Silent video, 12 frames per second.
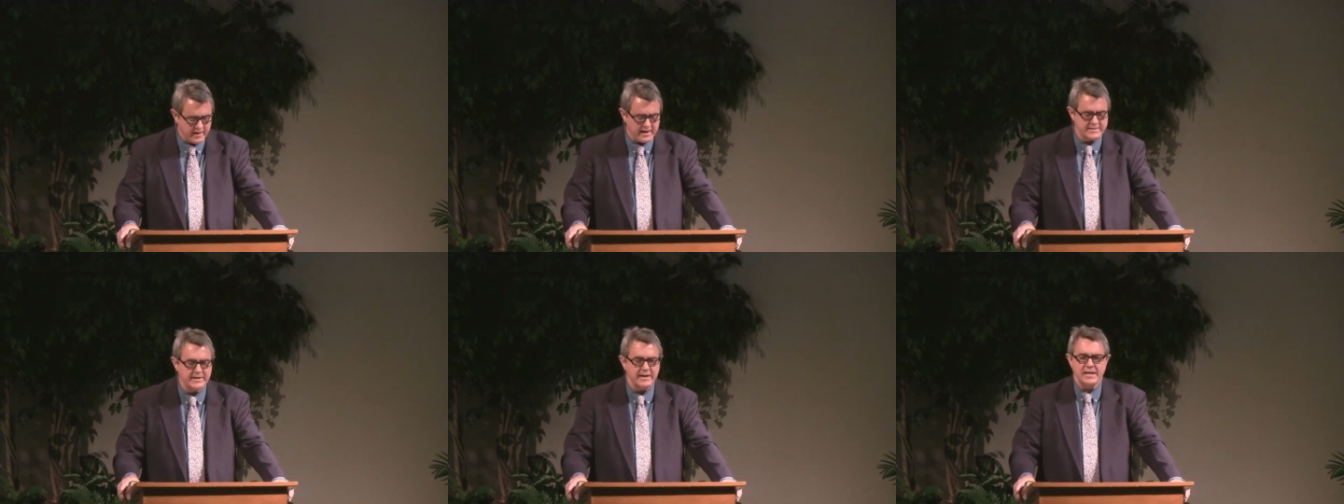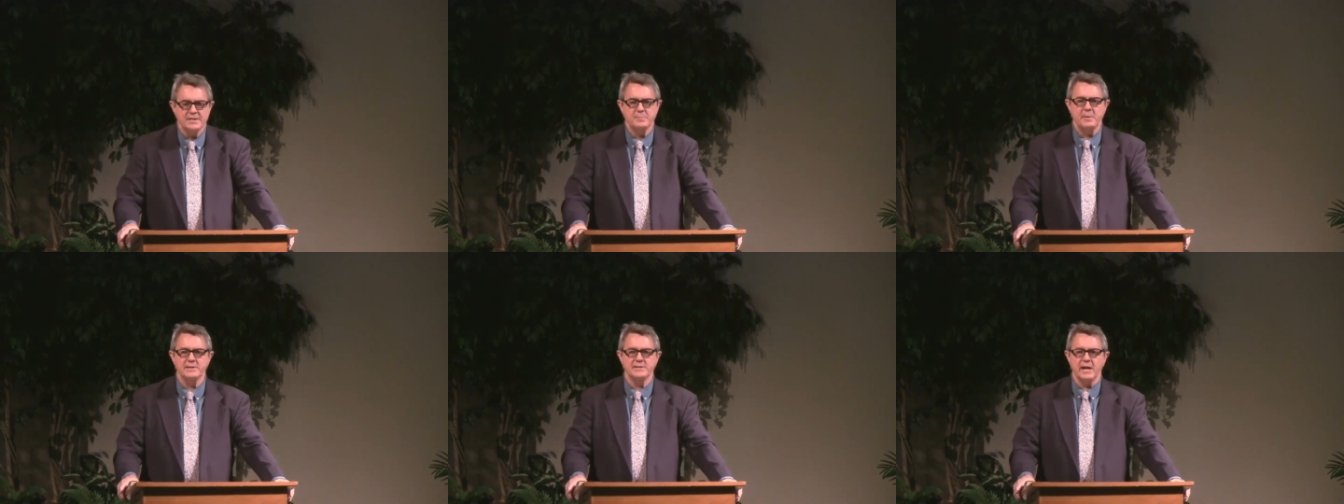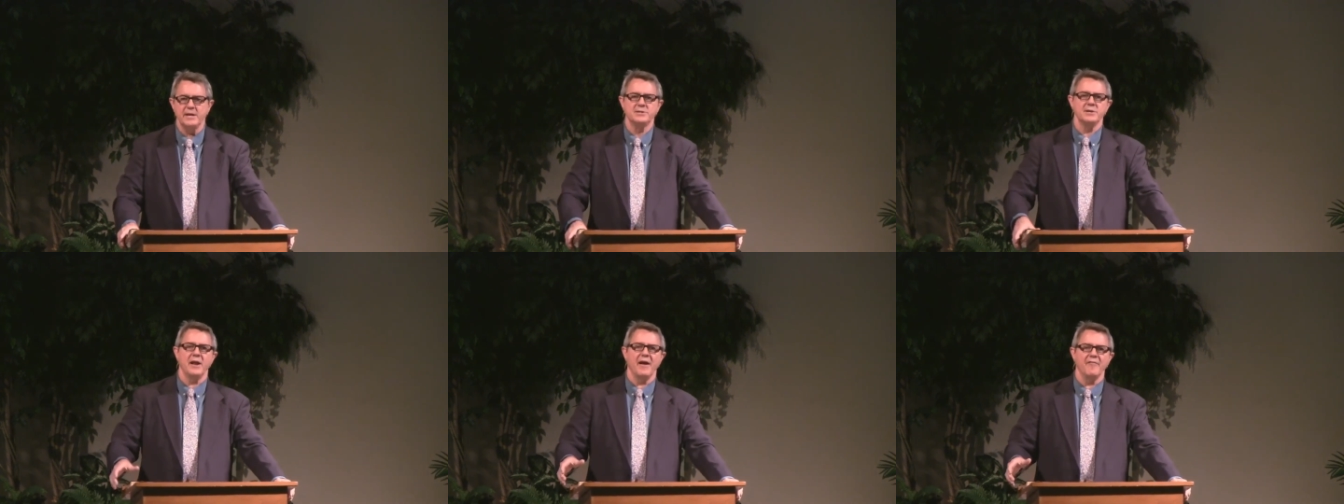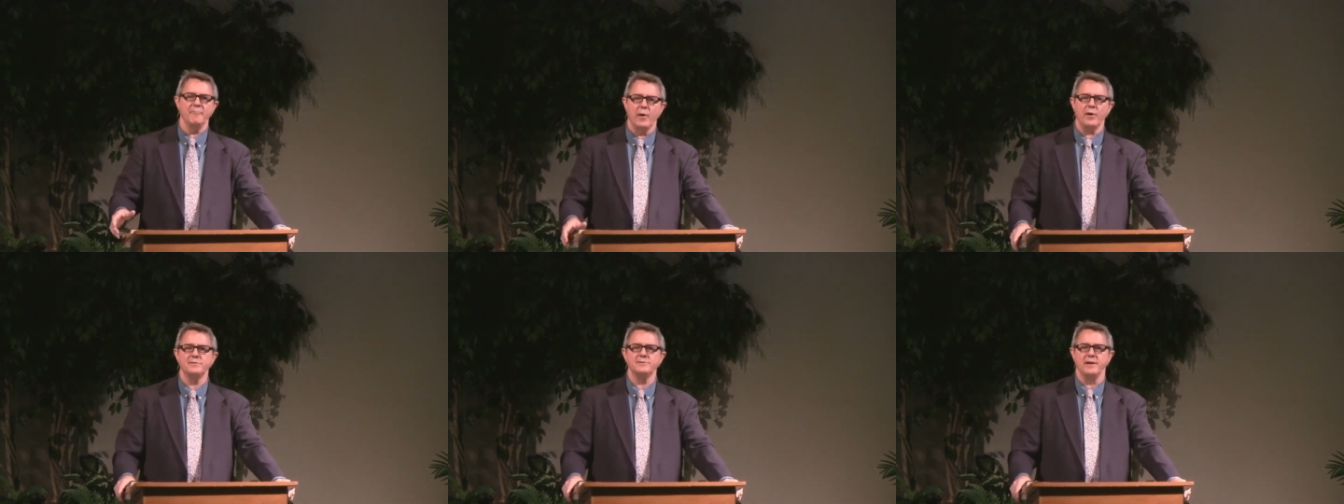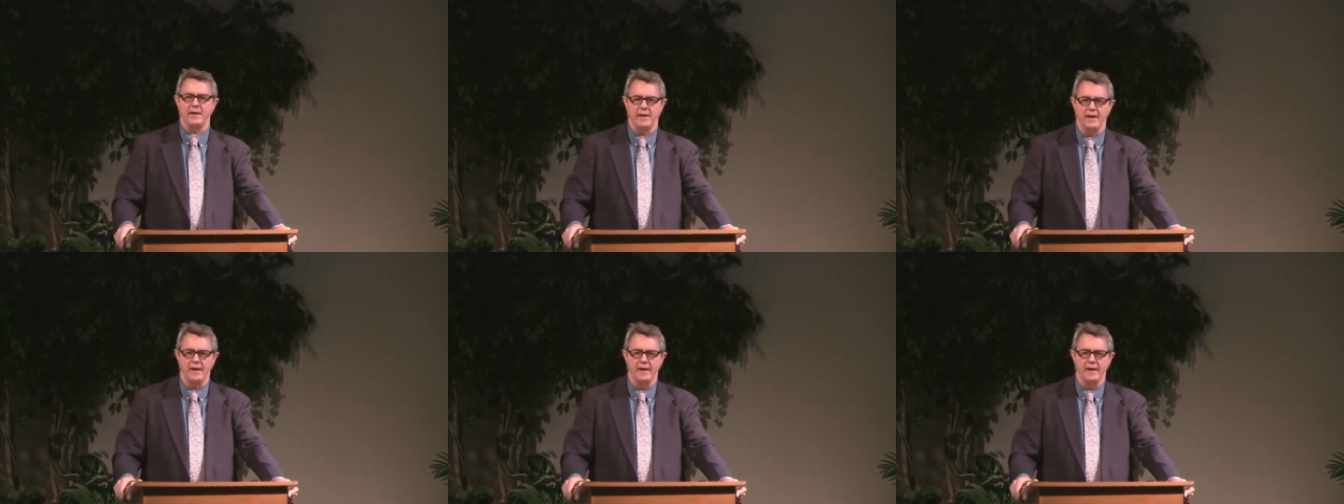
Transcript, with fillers: is a dispensation of mercy